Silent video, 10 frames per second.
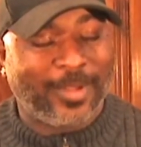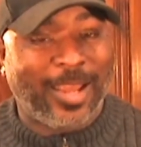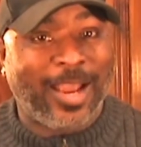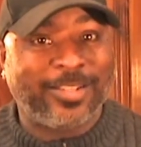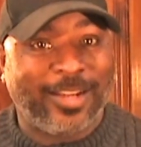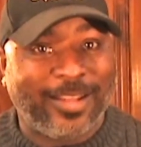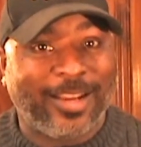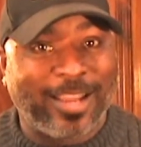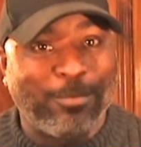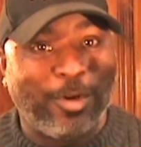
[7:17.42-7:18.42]
Actually, I think
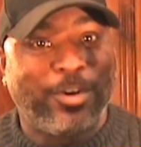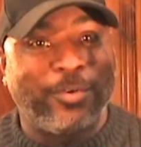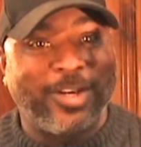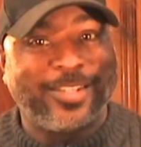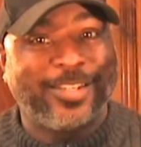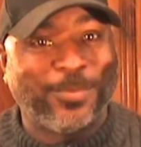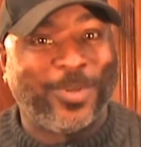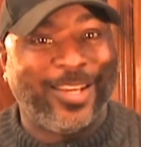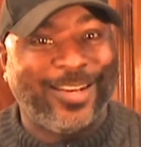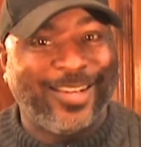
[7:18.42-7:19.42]
I got more criticism
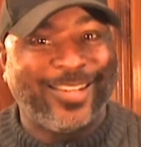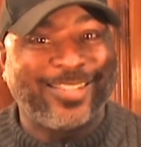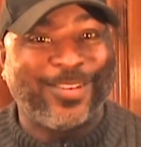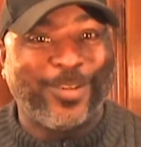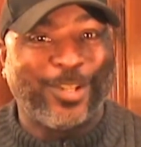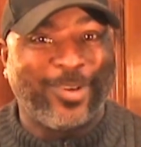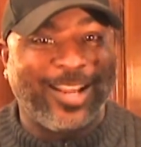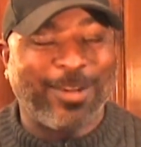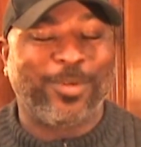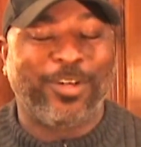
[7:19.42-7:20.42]
getting this than with the
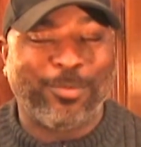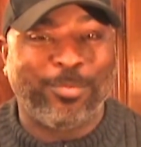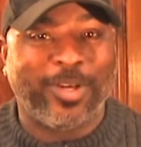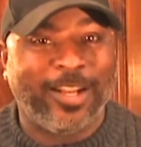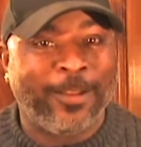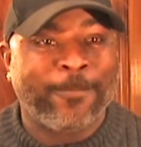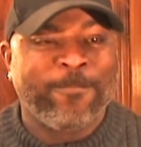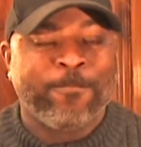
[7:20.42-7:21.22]
BlackBerry. But